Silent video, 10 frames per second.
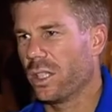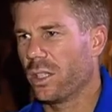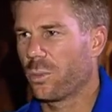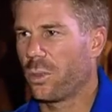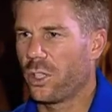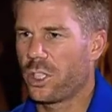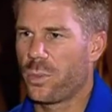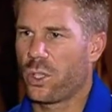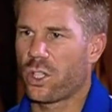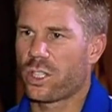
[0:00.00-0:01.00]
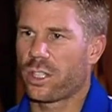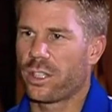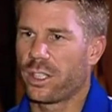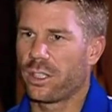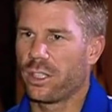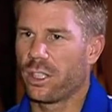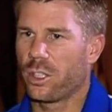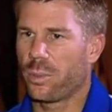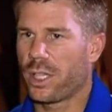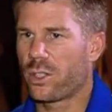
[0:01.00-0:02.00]
Look, Borja, to be honest, I think
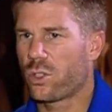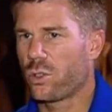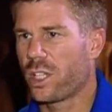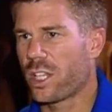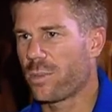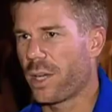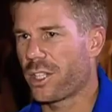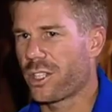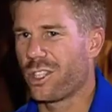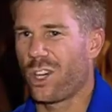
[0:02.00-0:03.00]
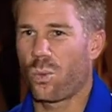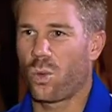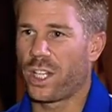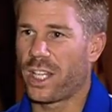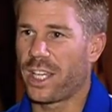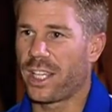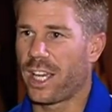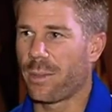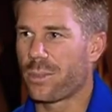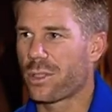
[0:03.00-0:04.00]
you play 2 test matches, 9 one-day
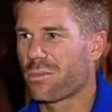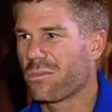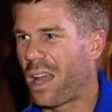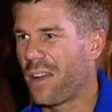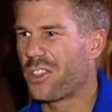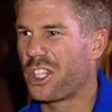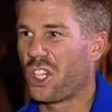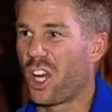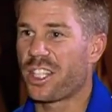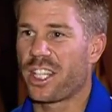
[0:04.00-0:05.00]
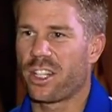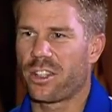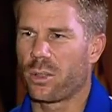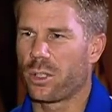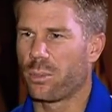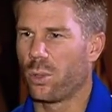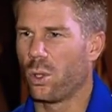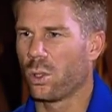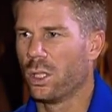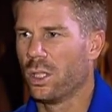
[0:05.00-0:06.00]
games, averaging 19, I think, with the
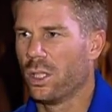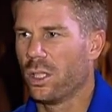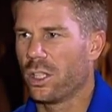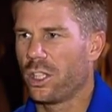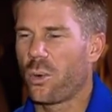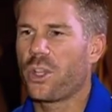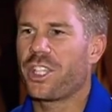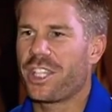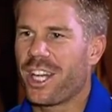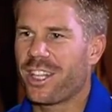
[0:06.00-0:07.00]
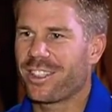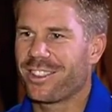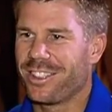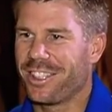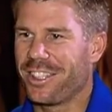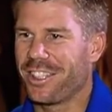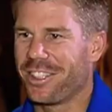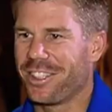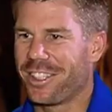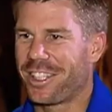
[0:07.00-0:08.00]
ball. When you're young,
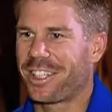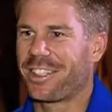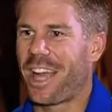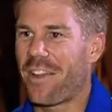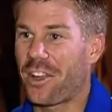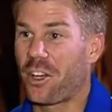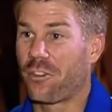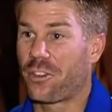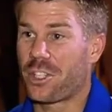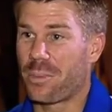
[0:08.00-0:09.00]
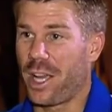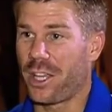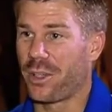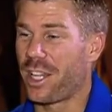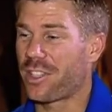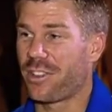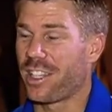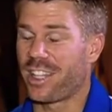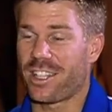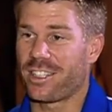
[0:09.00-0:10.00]
you have that confidence about you, and that's
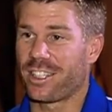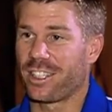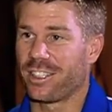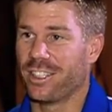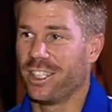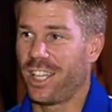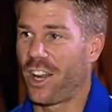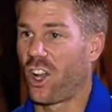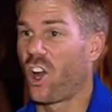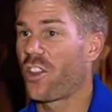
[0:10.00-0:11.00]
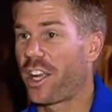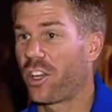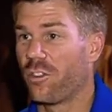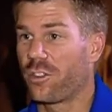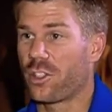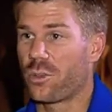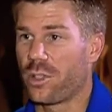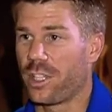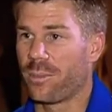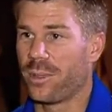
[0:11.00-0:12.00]
fantastic. And I like that confidence
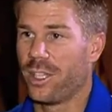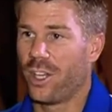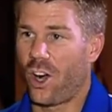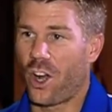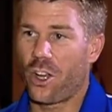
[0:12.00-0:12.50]
with him. I